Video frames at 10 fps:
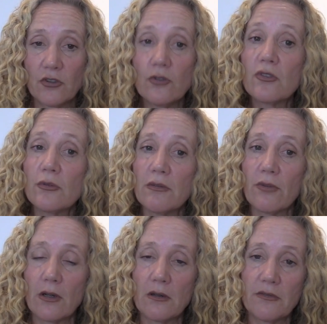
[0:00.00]
too
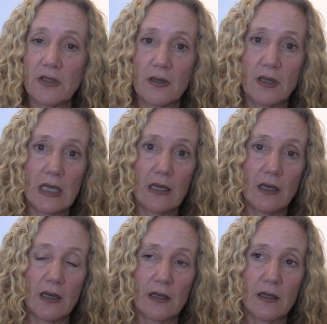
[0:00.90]
involved
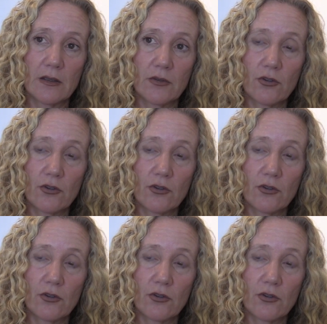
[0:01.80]
in